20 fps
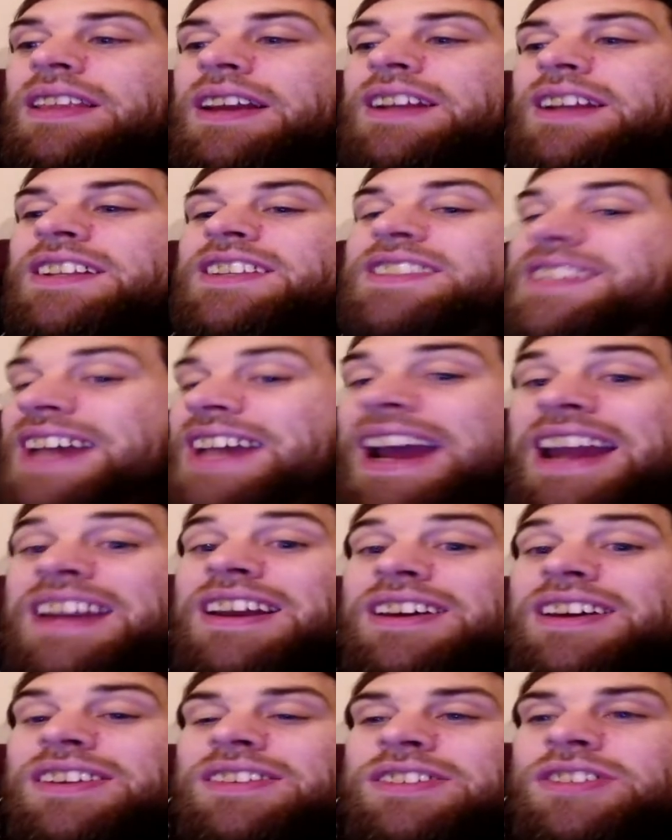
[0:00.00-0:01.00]
like
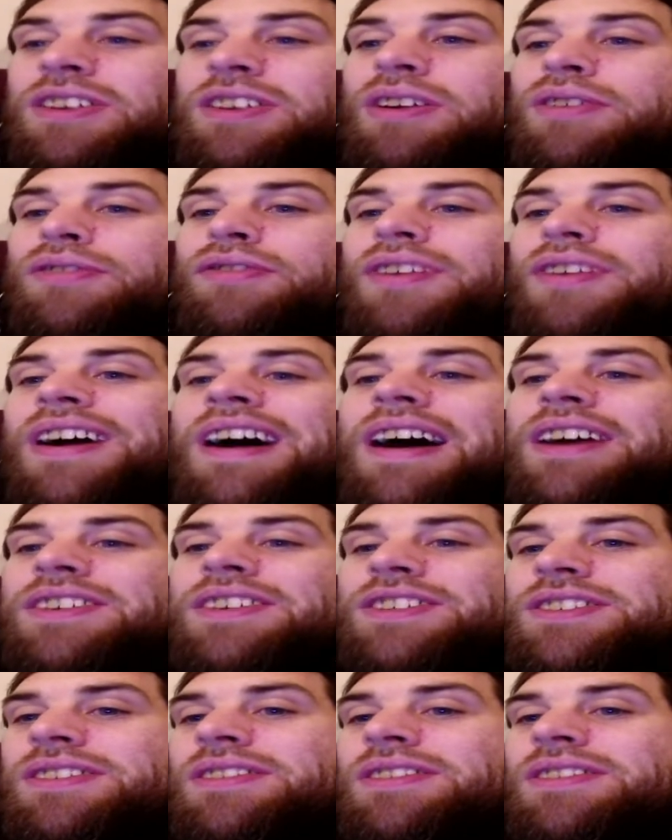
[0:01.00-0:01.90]
data so far,